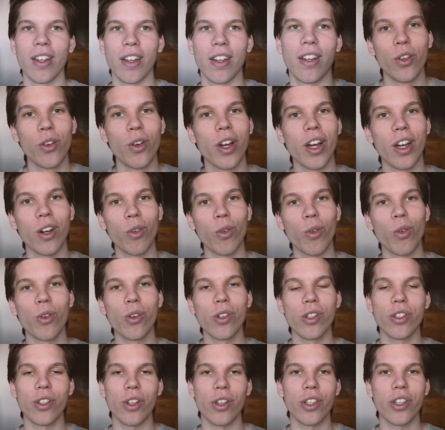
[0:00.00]
You can
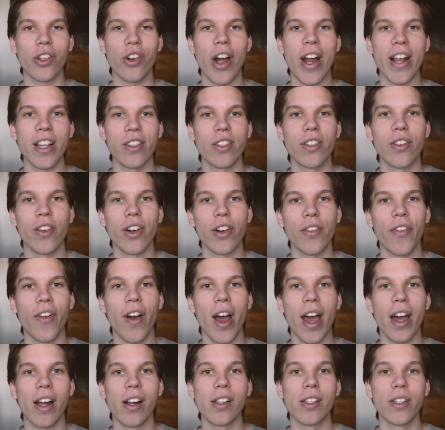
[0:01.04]
also transfer
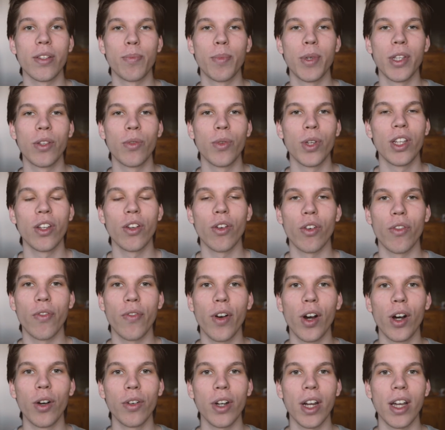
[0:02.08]
files between your
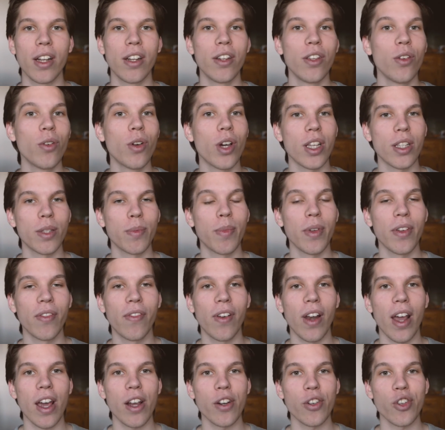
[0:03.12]
phone and USB
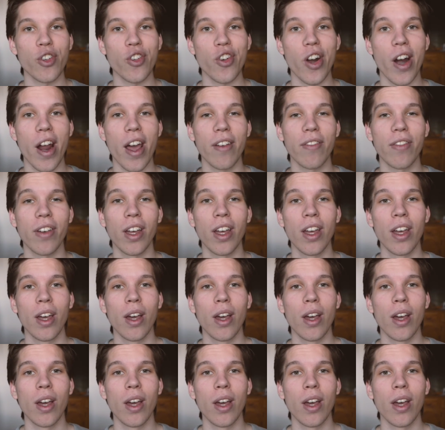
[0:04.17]
flash drive,